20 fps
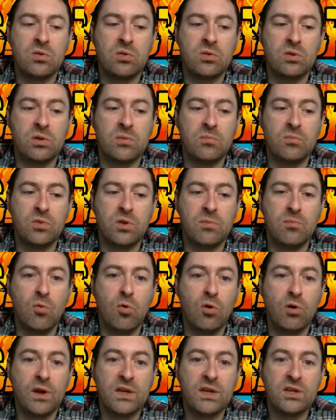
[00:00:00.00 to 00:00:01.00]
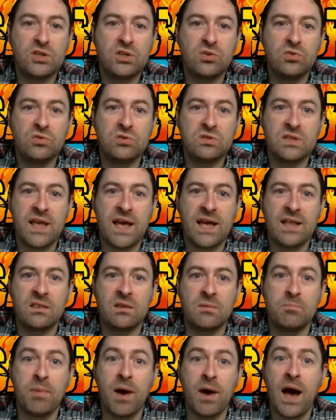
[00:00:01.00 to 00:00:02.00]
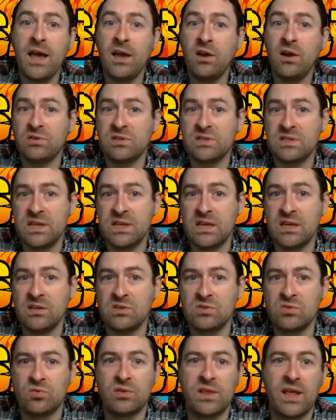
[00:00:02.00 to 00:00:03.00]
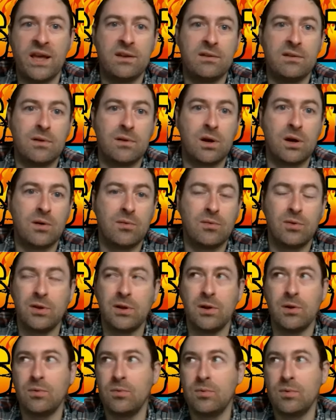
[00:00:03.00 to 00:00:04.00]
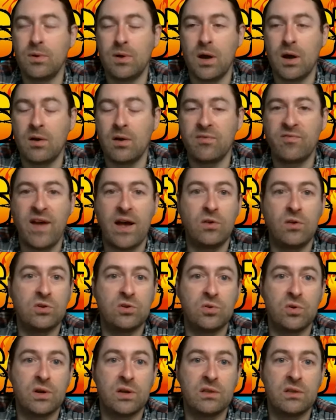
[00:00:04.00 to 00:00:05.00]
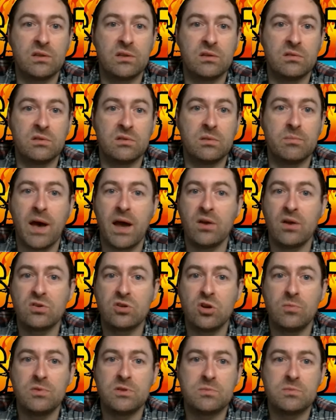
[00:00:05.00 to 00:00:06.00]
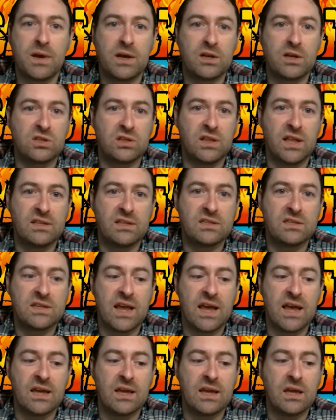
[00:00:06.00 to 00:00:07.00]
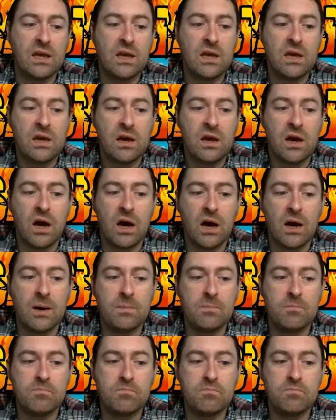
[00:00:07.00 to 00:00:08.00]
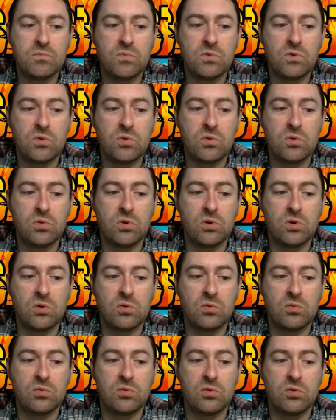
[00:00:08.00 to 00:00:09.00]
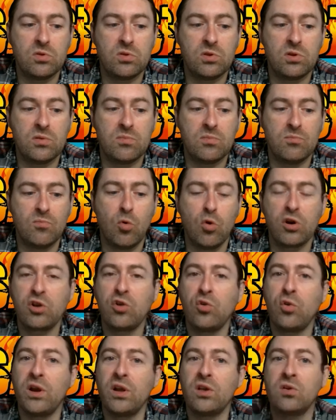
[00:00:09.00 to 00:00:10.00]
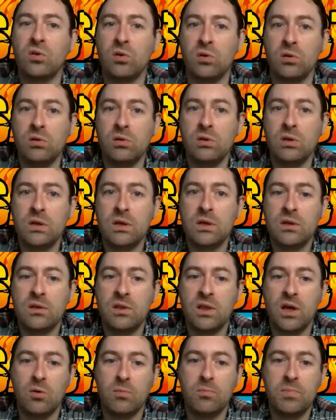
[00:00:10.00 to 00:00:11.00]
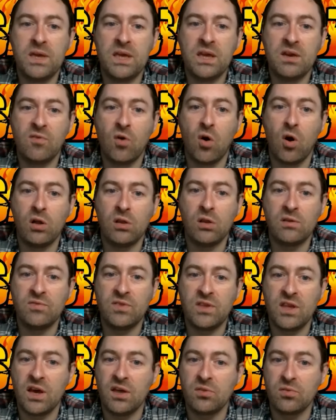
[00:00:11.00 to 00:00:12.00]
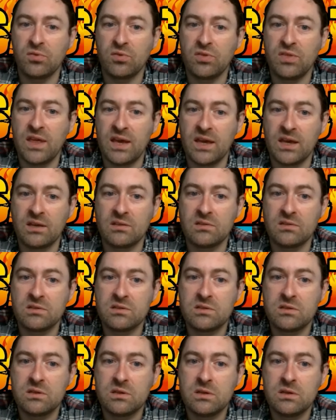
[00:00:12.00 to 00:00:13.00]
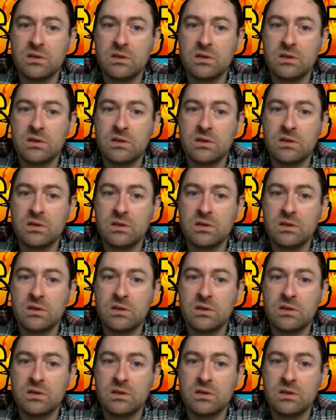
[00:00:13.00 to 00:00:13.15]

The more issues that the buyer sees or that are found during the buyer's home inspection, let's say, um, the more critical they'll be of all of the other things.